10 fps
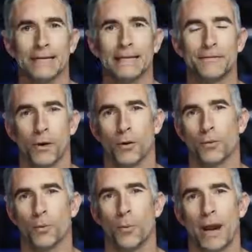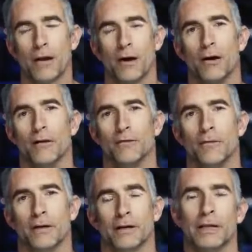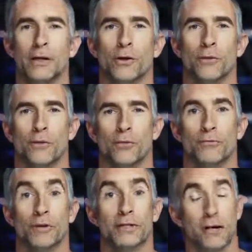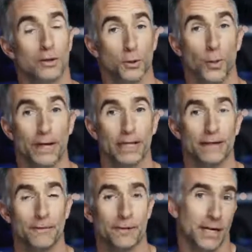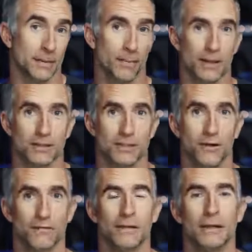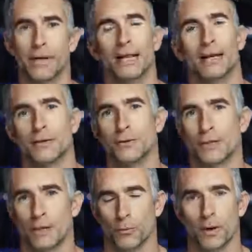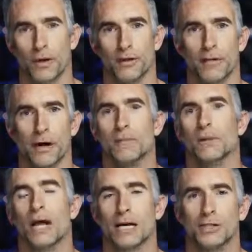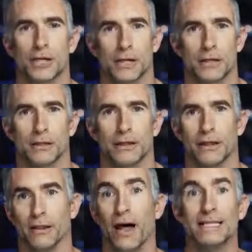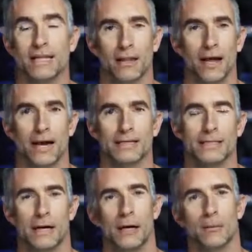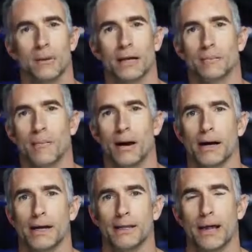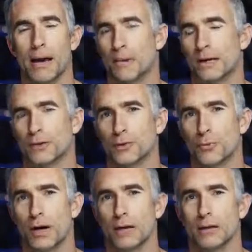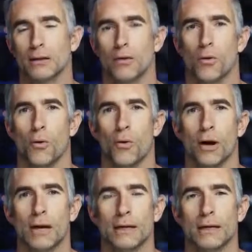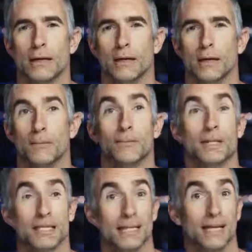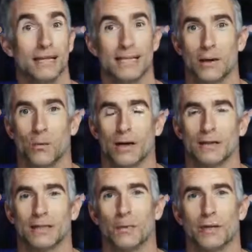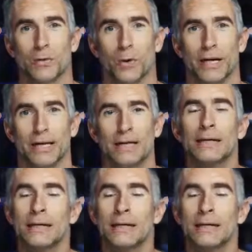It'll even hold the weight of a Kino Freestyle 20 if you take the ballast off. But I like using it with larger, lighter lights, like my LightMatte 2L or this Intellitek LC120.